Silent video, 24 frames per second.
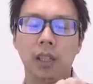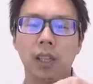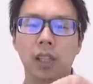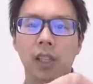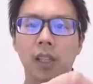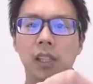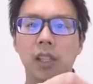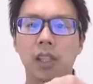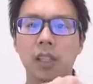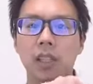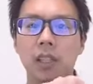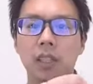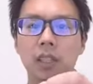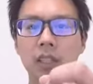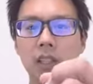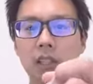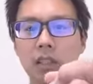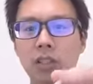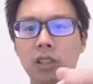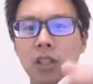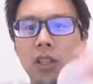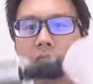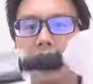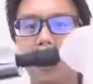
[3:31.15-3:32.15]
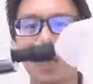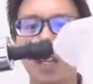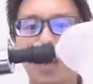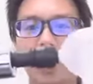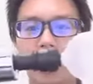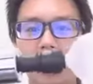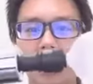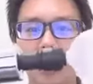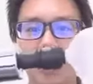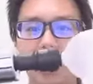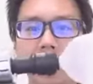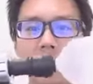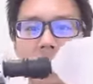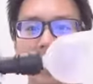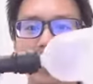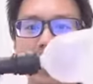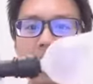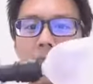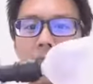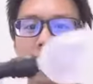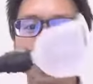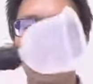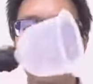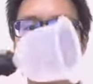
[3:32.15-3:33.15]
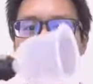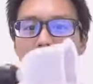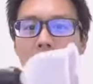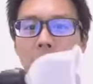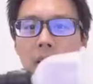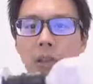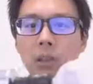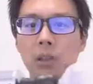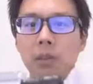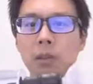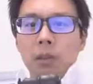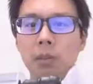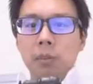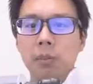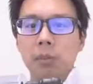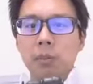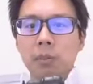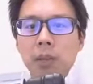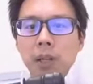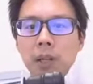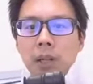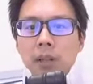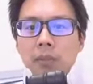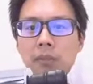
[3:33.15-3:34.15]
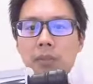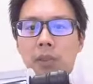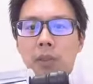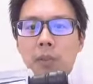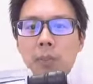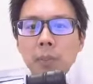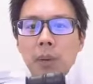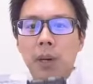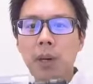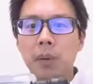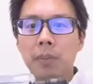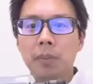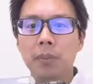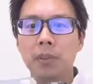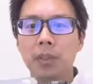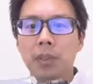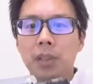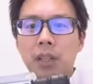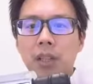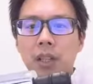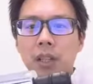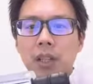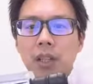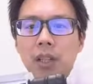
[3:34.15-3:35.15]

in the suction gun and you make a few pumps